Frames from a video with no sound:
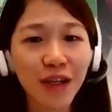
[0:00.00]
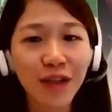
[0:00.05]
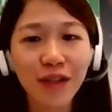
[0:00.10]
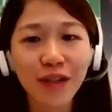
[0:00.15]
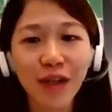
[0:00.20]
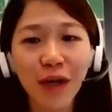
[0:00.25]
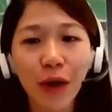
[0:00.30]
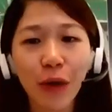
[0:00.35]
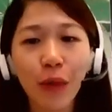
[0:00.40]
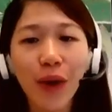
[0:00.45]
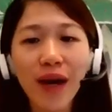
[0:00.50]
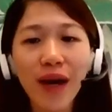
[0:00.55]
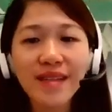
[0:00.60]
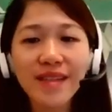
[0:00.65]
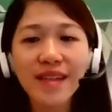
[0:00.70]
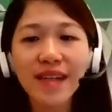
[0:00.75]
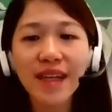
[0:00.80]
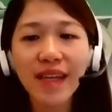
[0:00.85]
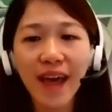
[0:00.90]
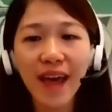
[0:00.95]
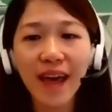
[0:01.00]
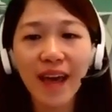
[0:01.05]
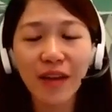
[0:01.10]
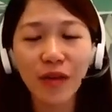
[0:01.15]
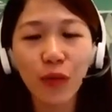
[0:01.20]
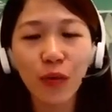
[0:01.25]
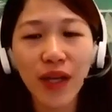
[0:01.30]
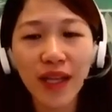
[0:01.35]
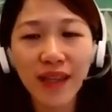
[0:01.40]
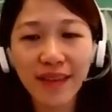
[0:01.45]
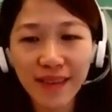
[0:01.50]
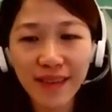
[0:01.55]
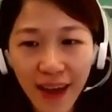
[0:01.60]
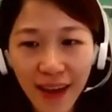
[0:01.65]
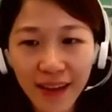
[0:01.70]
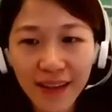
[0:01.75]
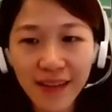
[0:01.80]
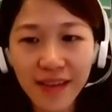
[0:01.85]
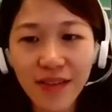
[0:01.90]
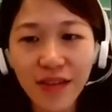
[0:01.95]
So once again, we
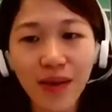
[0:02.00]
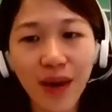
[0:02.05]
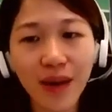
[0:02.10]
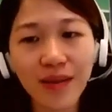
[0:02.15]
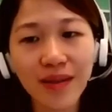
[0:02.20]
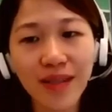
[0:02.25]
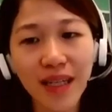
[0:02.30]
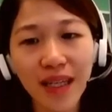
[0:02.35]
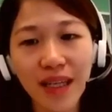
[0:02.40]
thank Dr.